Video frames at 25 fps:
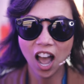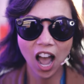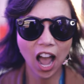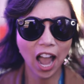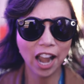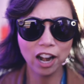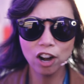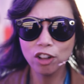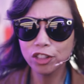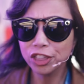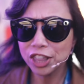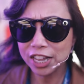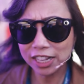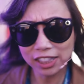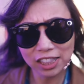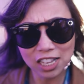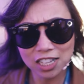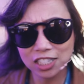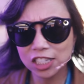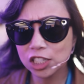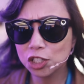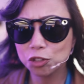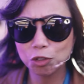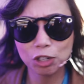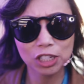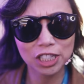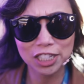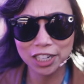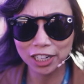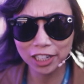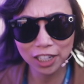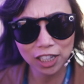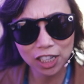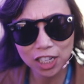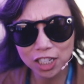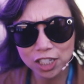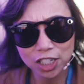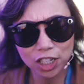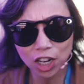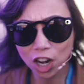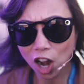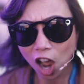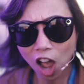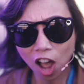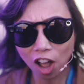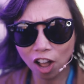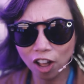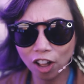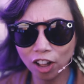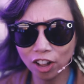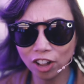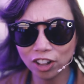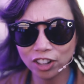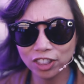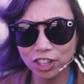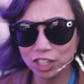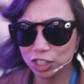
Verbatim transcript: I don't think this is ridiculous at all. Really?